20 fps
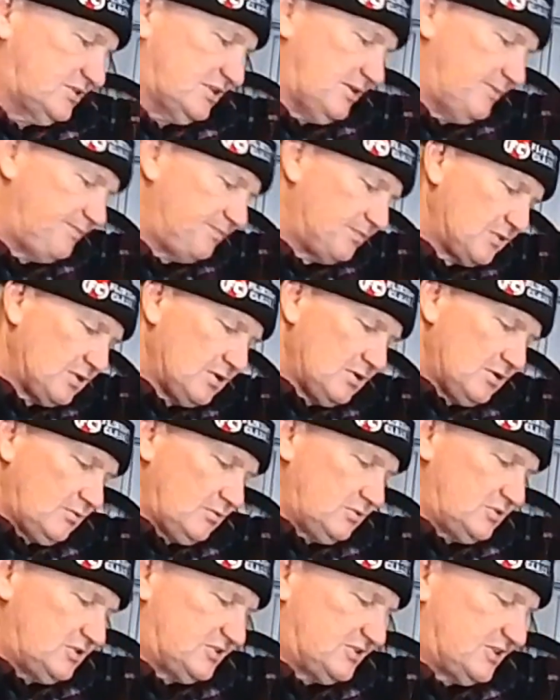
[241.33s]
so
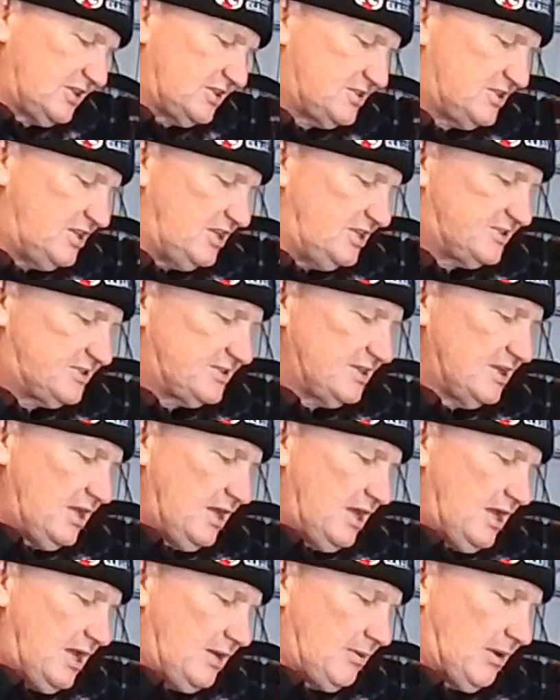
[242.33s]
we'll just stick to this.
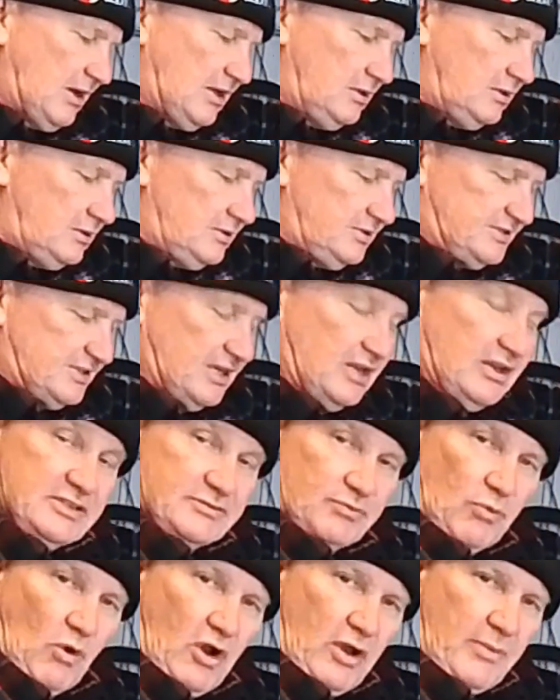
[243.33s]
Anyway, so
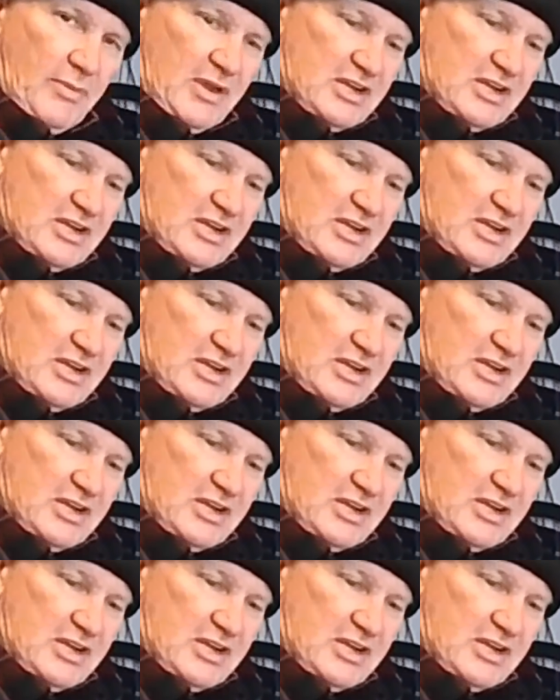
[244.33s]
those wire